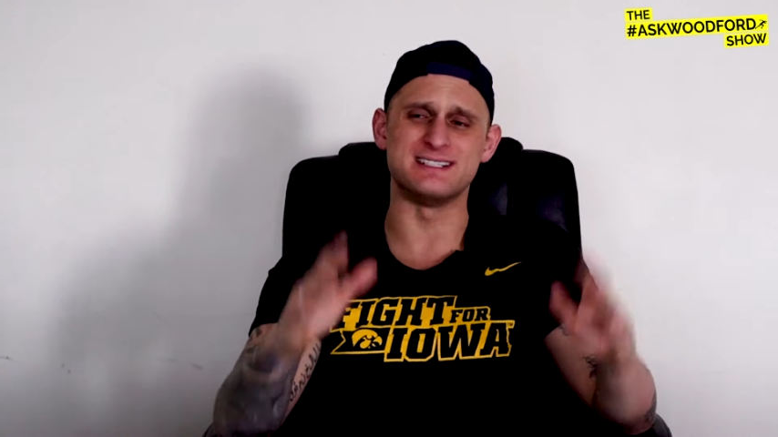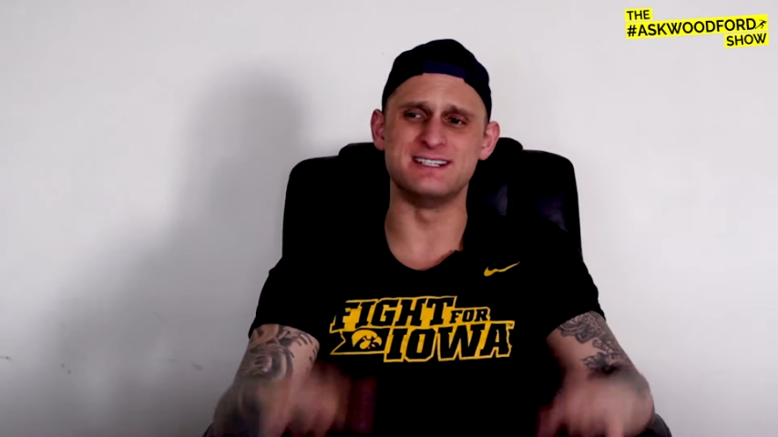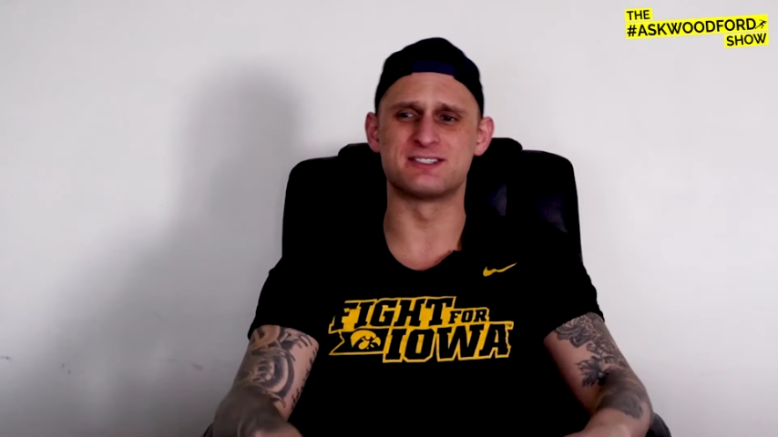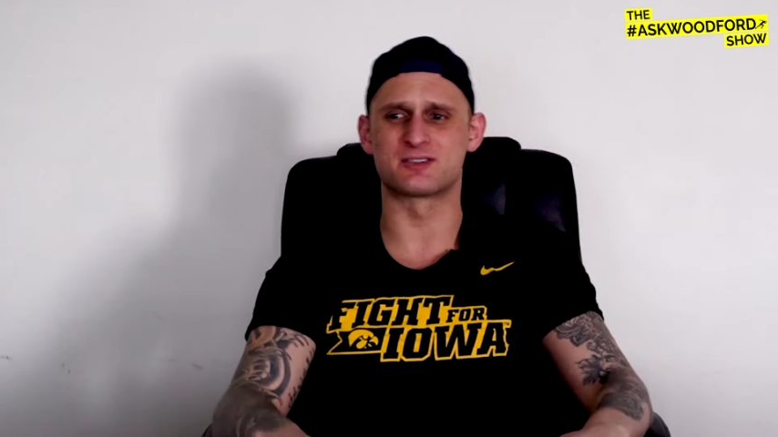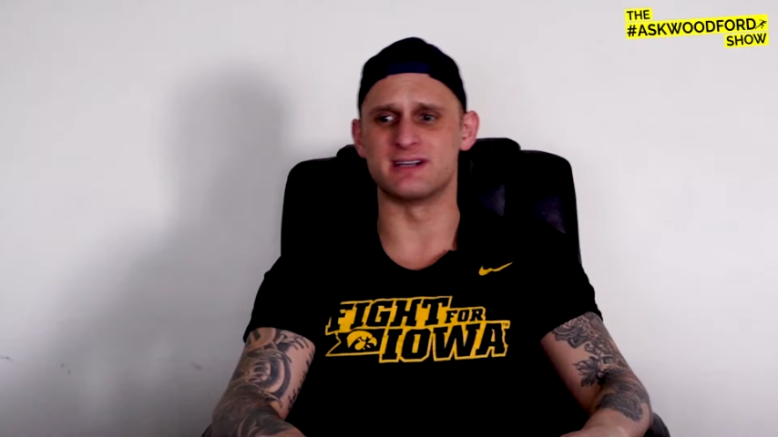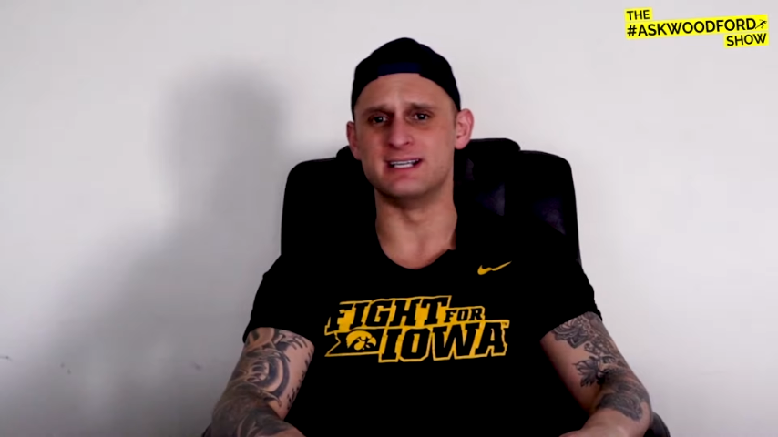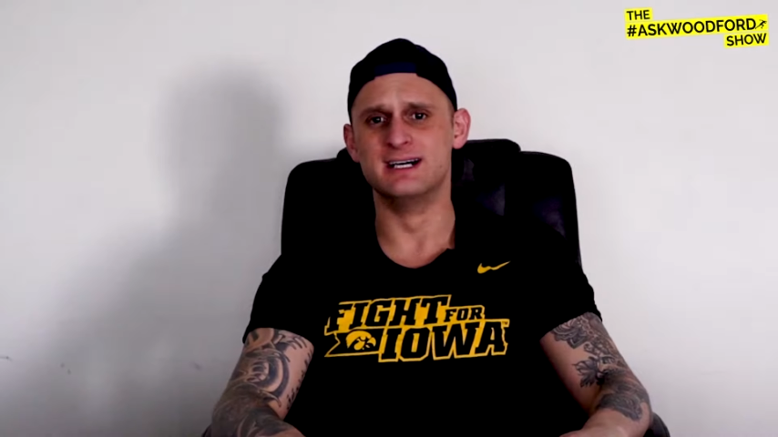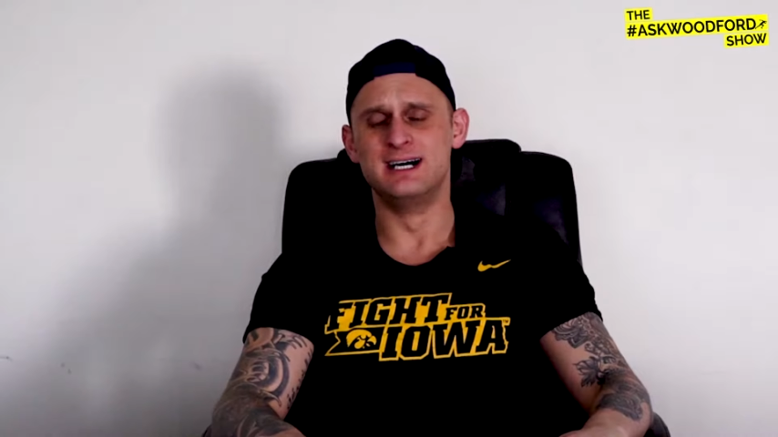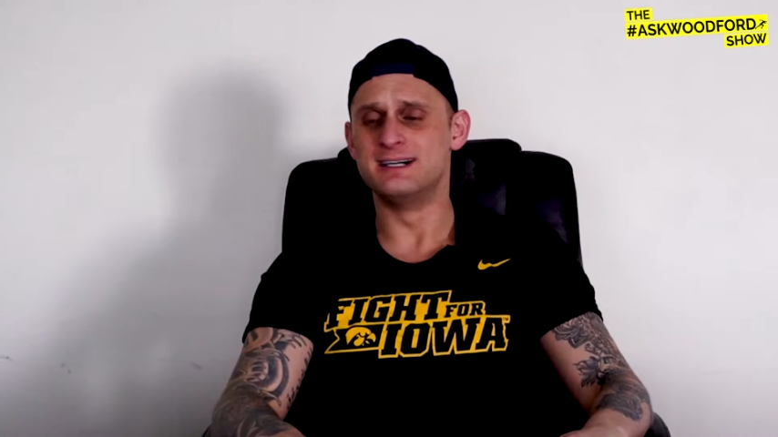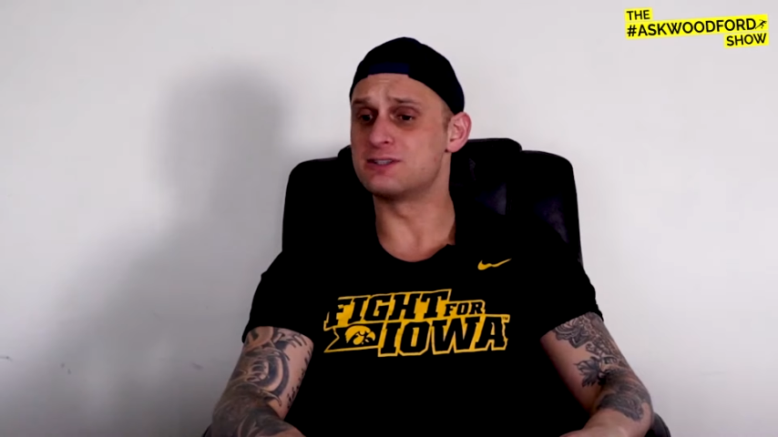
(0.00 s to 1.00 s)
industry.
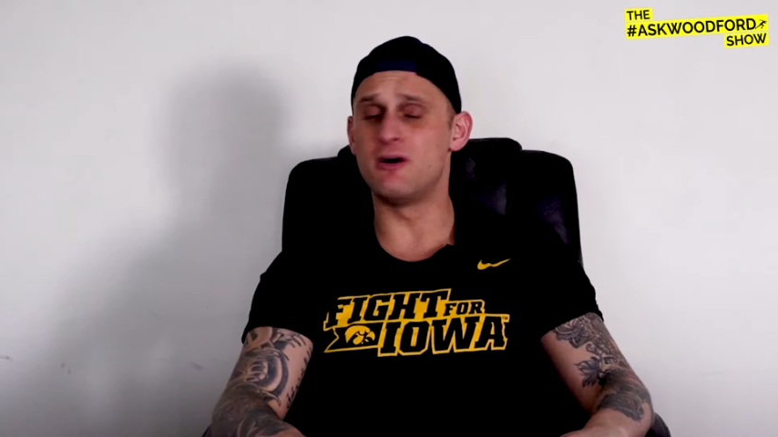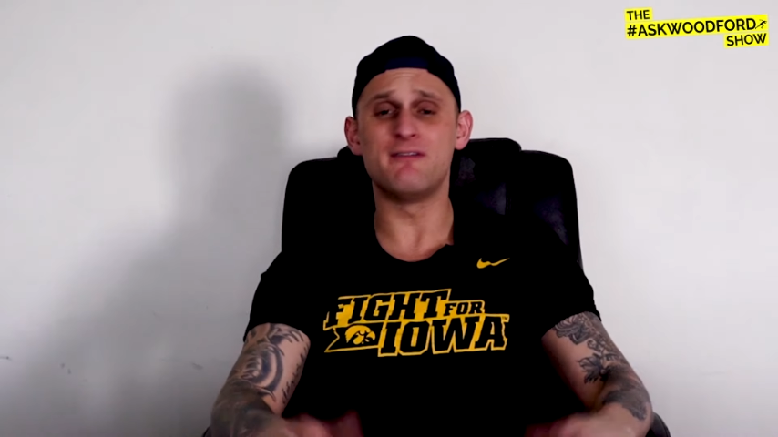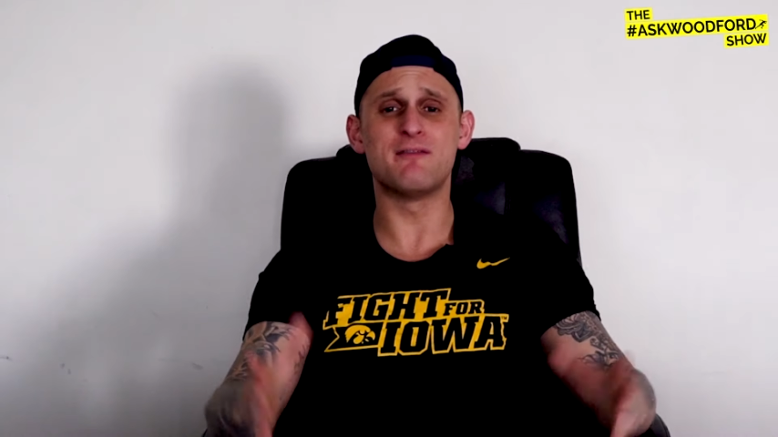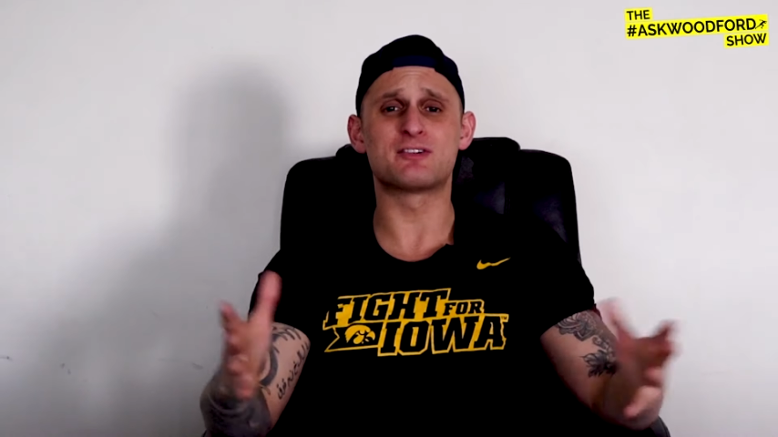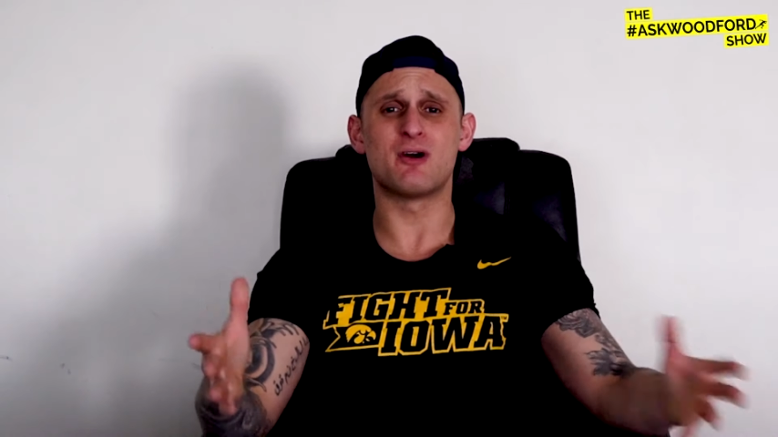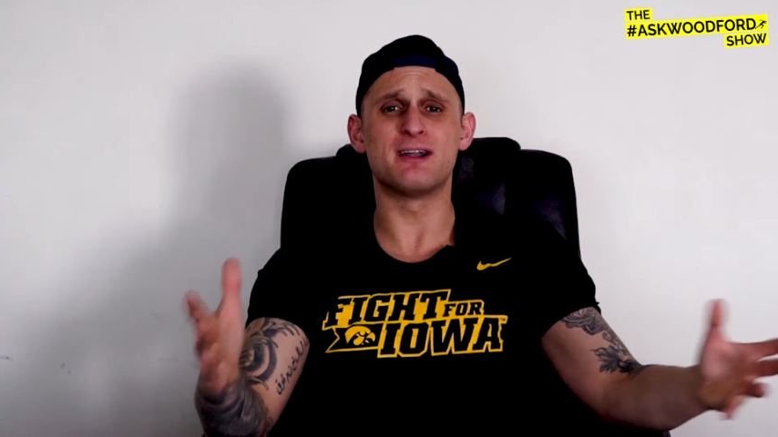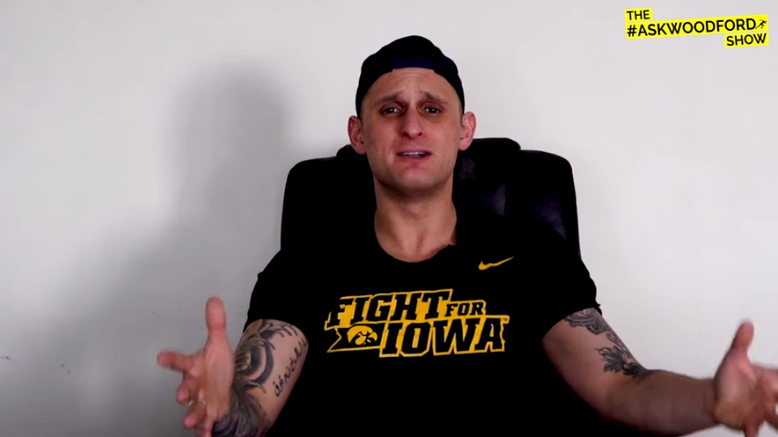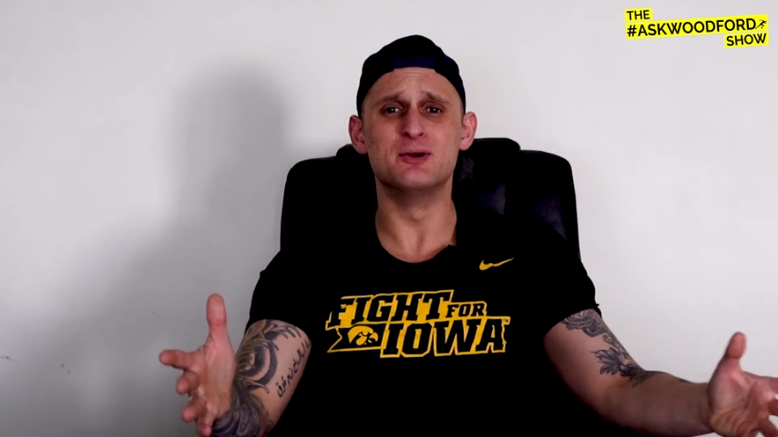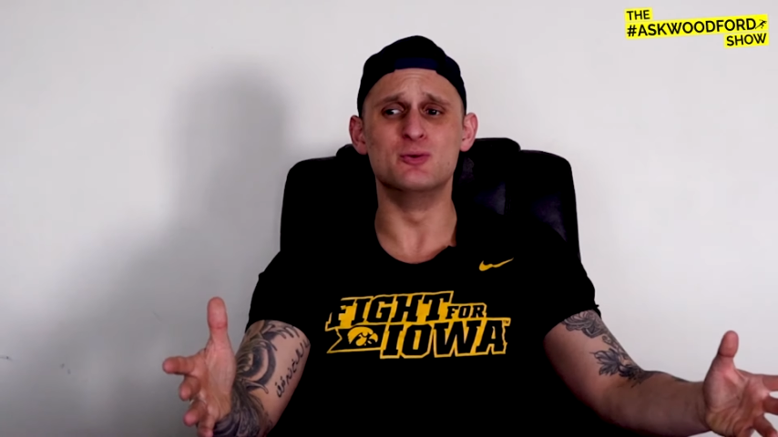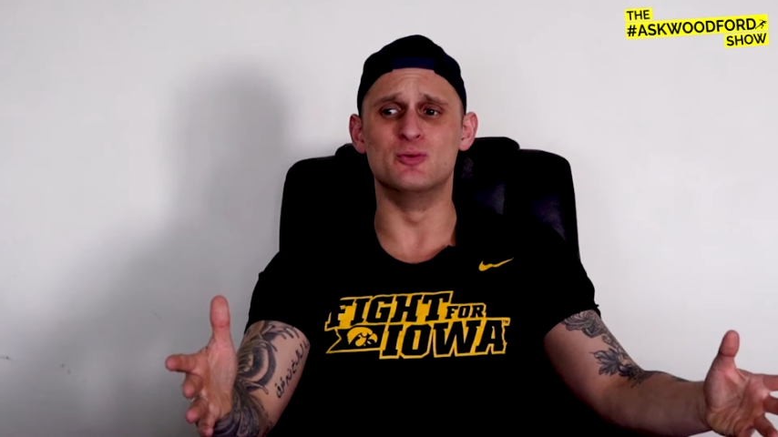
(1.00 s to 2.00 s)
That's all I've ever tried to
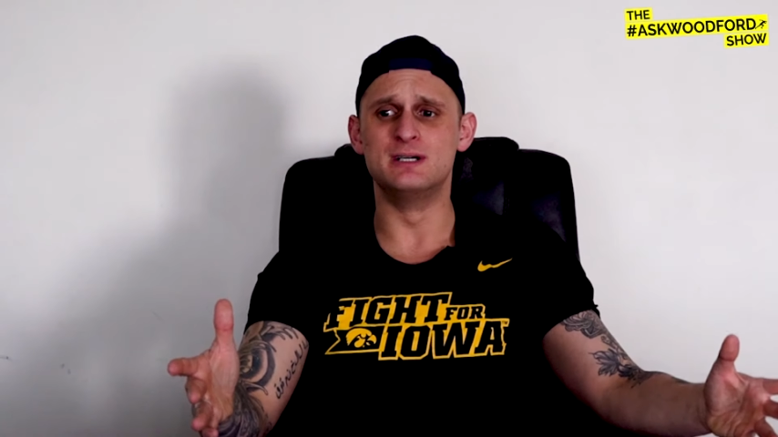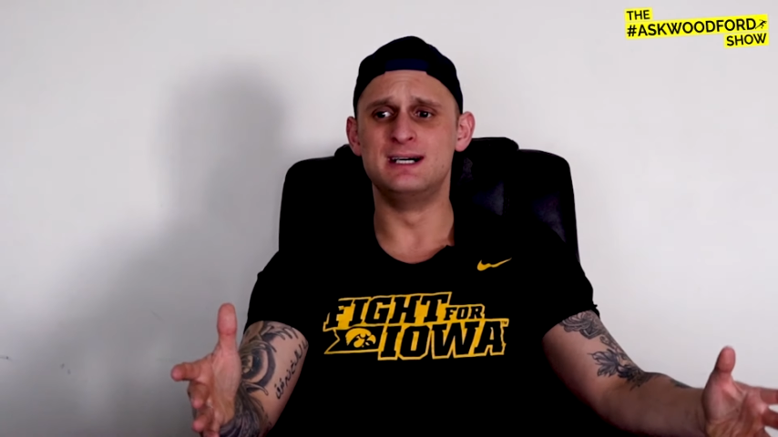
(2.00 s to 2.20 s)
do.